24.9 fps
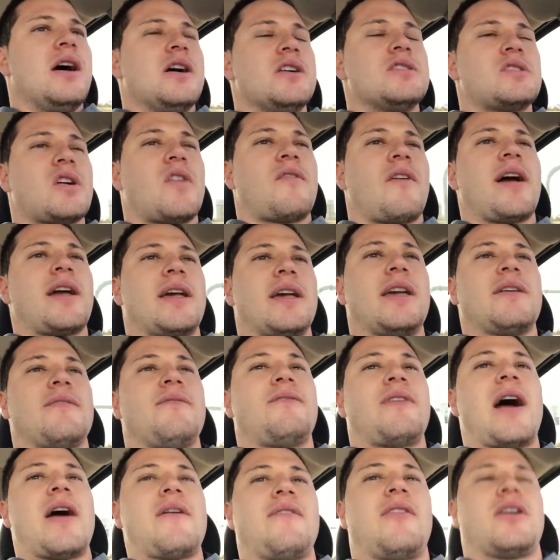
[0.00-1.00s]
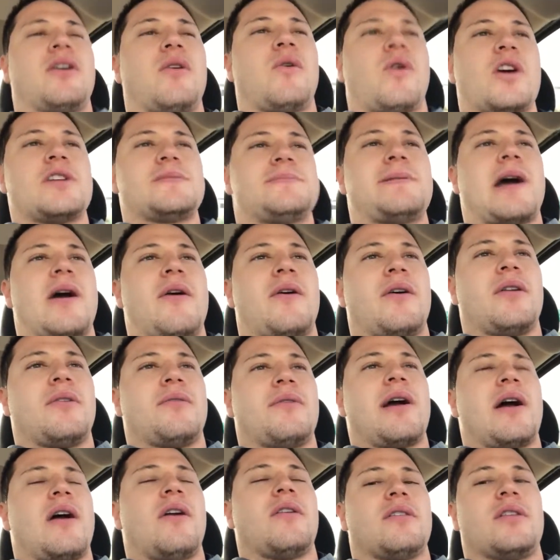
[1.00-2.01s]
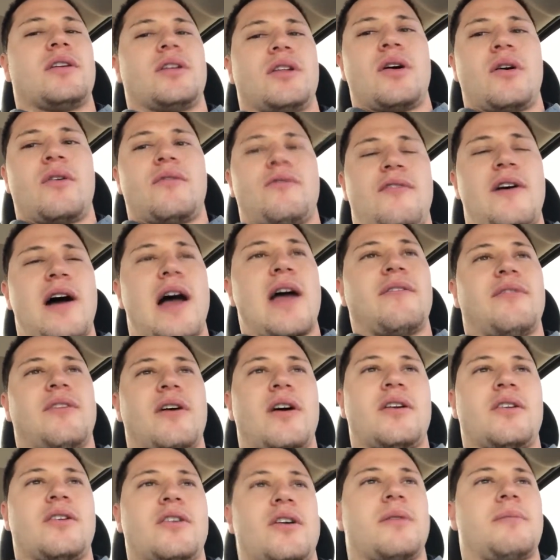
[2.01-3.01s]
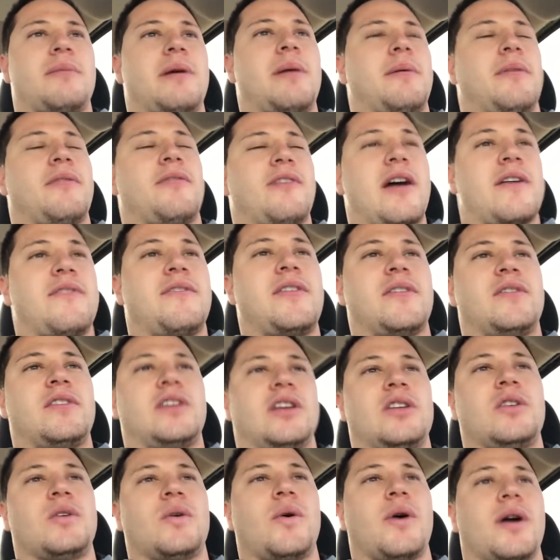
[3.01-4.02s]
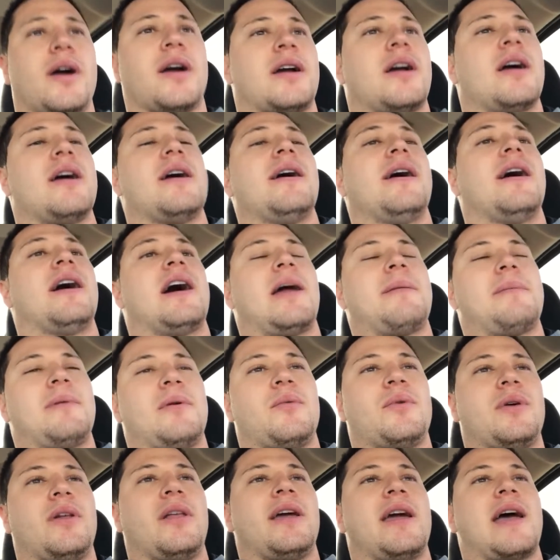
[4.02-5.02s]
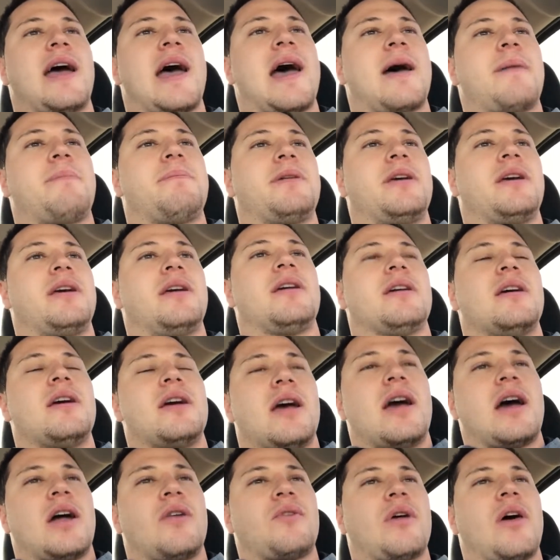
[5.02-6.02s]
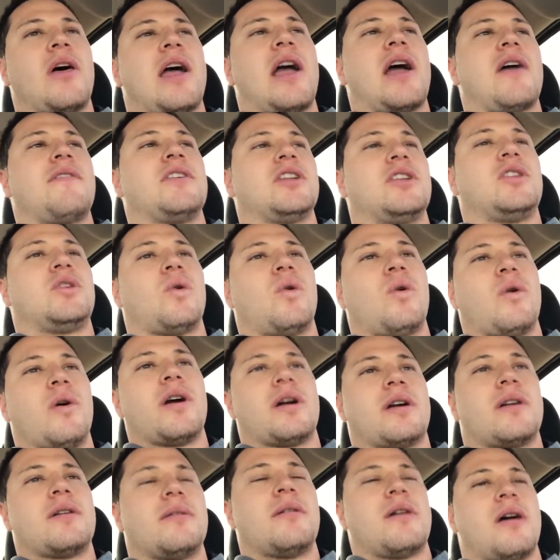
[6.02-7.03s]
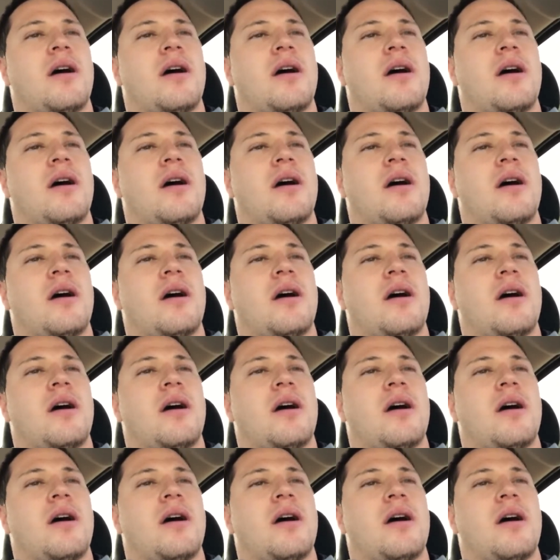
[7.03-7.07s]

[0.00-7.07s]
So if I can get 500 horsepower and around, you know, 500, maybe 550 torque, I'd be really happy. I'd rather have the torque.